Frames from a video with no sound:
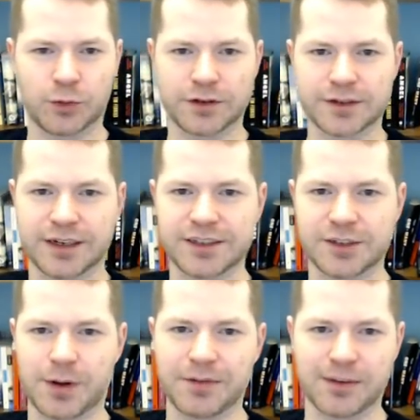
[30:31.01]
World Series is
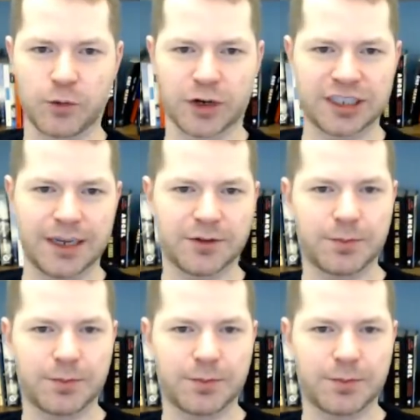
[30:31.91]
promising more chips,